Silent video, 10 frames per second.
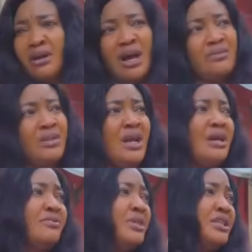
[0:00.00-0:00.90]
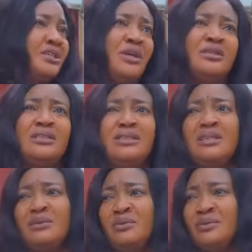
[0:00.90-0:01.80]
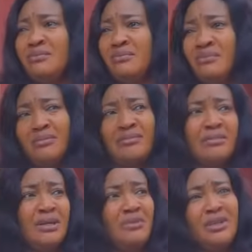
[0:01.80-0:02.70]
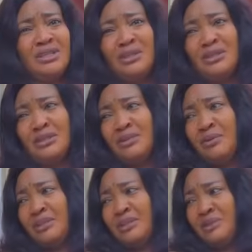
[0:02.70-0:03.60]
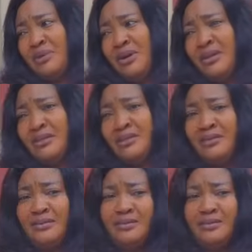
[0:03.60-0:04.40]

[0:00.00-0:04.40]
I really thought he... really thought he was the one.